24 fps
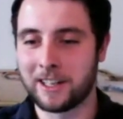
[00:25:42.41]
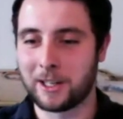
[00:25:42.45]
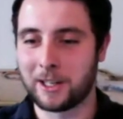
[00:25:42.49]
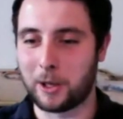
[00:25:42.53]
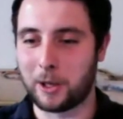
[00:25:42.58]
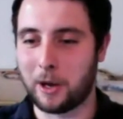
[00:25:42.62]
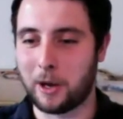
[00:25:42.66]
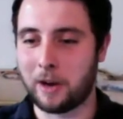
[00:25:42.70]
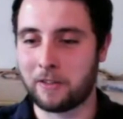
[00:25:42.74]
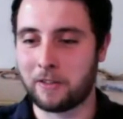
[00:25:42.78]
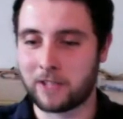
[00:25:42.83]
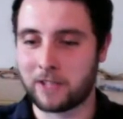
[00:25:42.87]

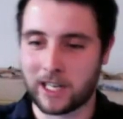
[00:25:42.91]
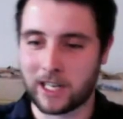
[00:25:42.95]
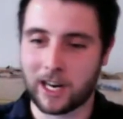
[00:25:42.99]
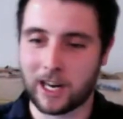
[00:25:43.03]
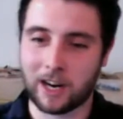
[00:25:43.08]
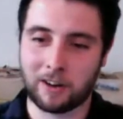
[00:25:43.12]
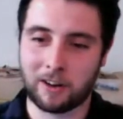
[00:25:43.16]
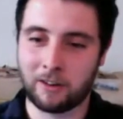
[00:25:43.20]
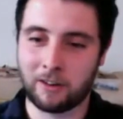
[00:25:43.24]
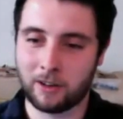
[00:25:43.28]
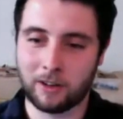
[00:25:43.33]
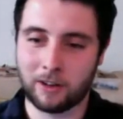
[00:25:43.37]
You have to
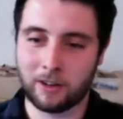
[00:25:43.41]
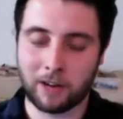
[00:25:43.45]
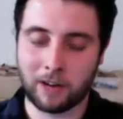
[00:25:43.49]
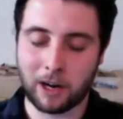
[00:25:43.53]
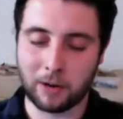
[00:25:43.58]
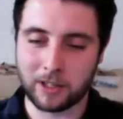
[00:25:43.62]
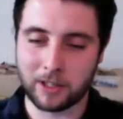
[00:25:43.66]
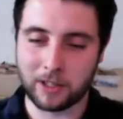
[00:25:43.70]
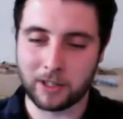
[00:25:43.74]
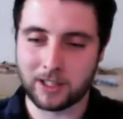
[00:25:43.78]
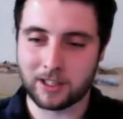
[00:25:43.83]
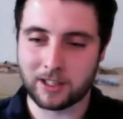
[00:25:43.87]
carry
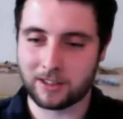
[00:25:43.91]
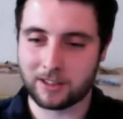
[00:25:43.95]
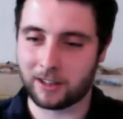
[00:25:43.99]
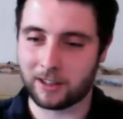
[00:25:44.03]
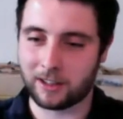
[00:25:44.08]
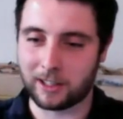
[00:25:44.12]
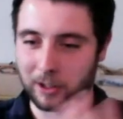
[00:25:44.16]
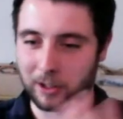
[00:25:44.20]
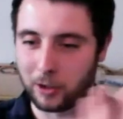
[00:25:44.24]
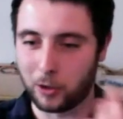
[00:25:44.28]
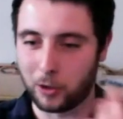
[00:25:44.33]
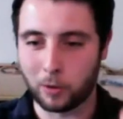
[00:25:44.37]
around this
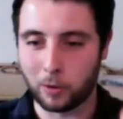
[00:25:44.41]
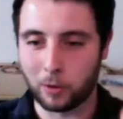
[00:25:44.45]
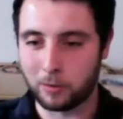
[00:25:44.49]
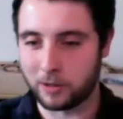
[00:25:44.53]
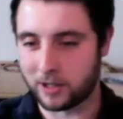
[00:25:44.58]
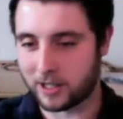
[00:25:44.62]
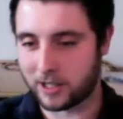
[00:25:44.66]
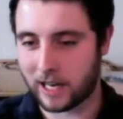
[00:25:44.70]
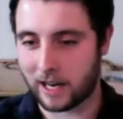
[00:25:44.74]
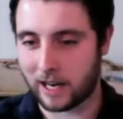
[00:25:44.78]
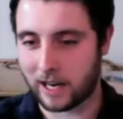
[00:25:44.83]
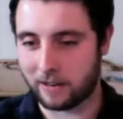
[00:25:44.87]
like
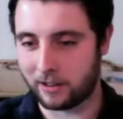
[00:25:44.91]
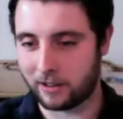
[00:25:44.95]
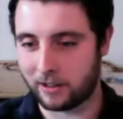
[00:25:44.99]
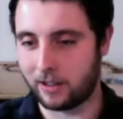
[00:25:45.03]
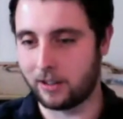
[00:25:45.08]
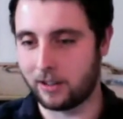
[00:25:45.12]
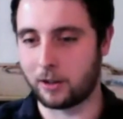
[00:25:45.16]
enormous heavy